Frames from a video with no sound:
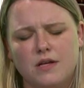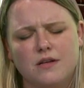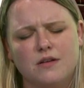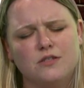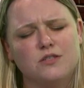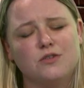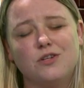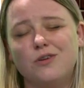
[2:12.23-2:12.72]

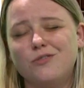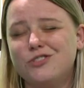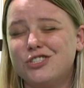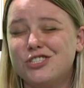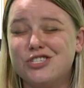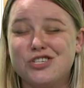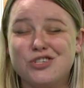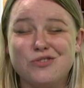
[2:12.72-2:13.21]
So don't
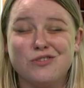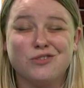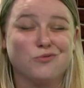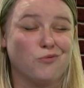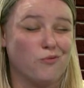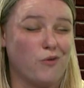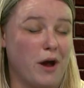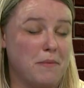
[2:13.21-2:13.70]
just do this
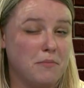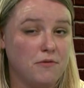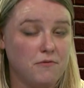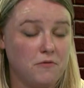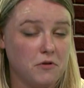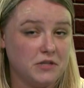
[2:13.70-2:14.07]
right before a